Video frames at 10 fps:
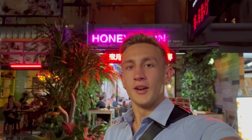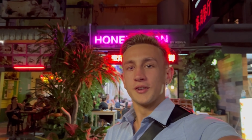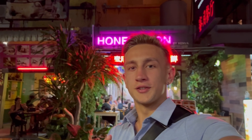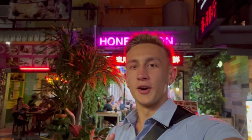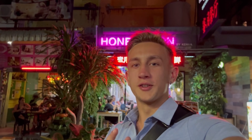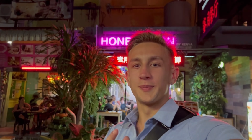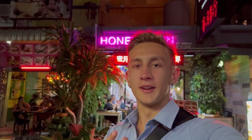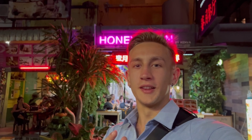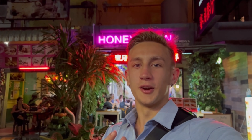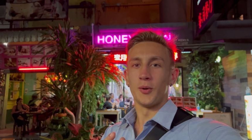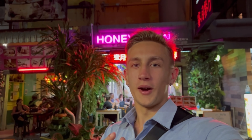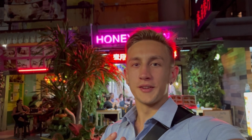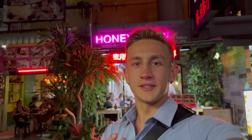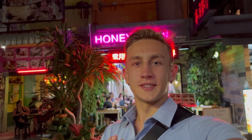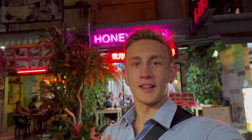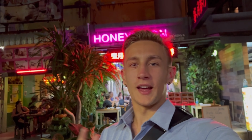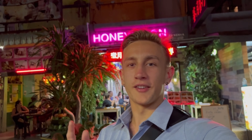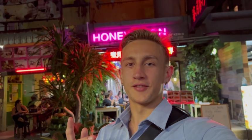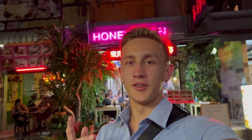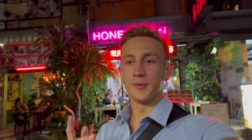So it's been a little while since I
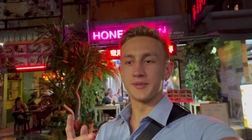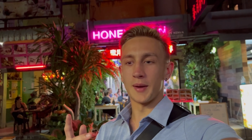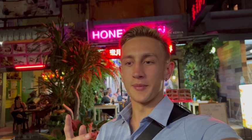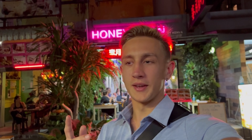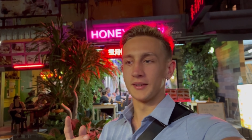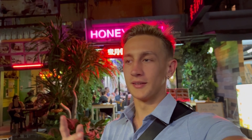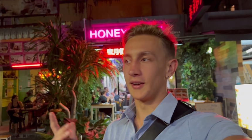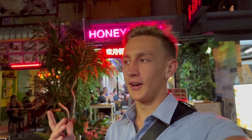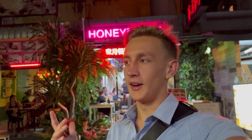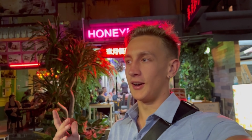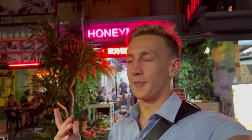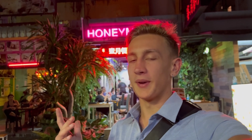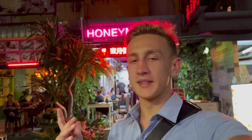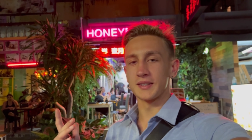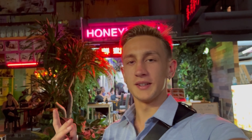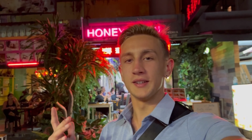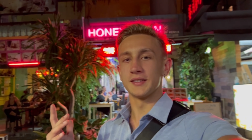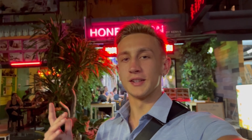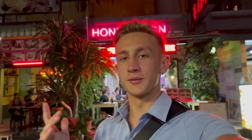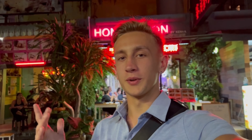last filmed something. Uh, basically,
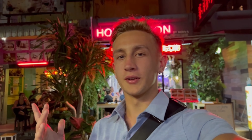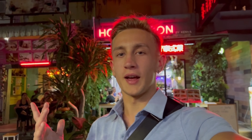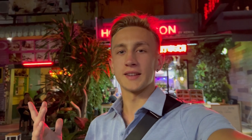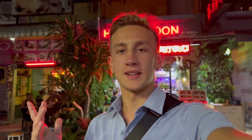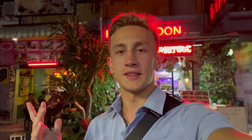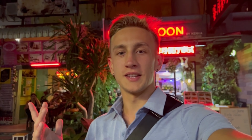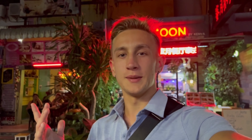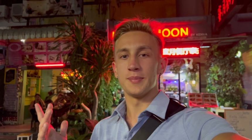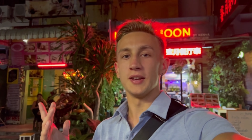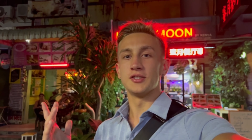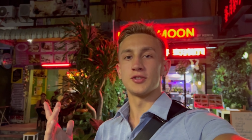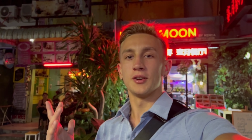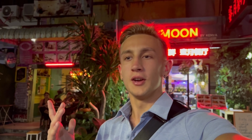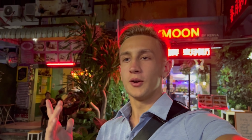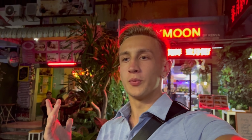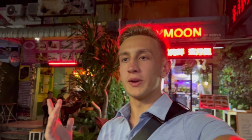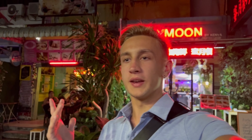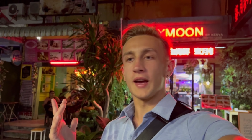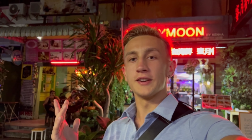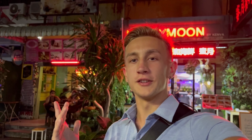since we were last at the beach,
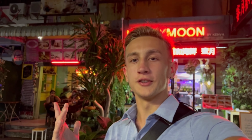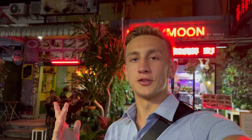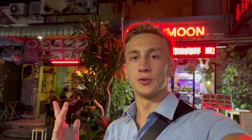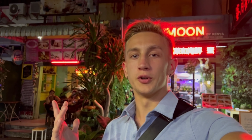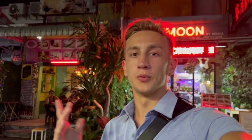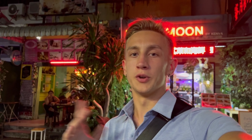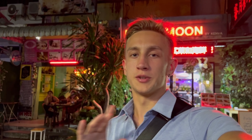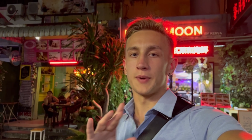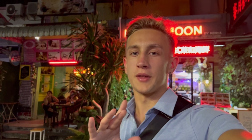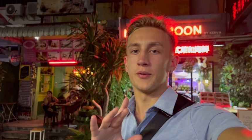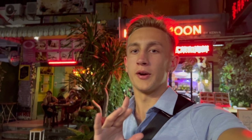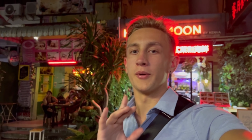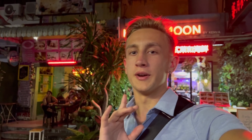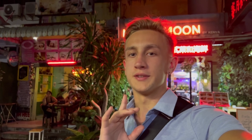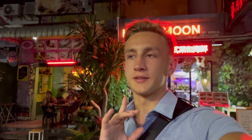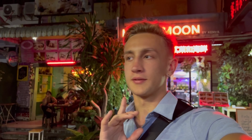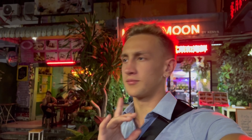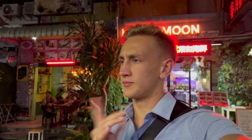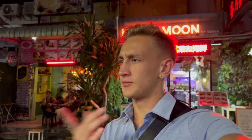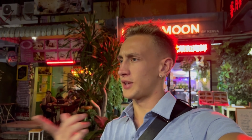we ended the tour, which by the way was
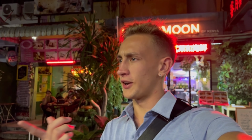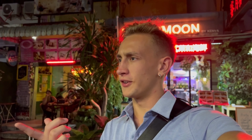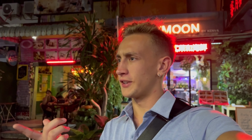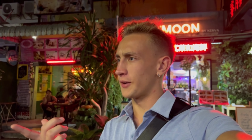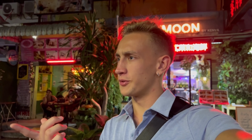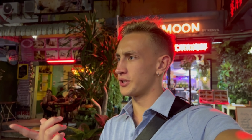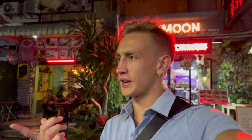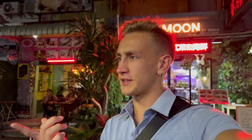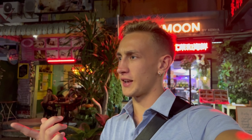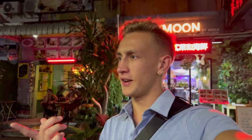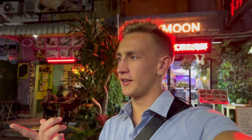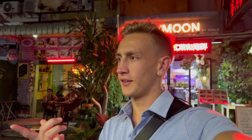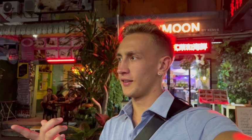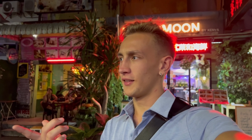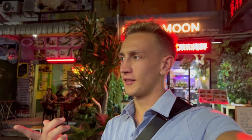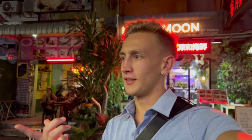10 out of 10, would you guys say? Yeah.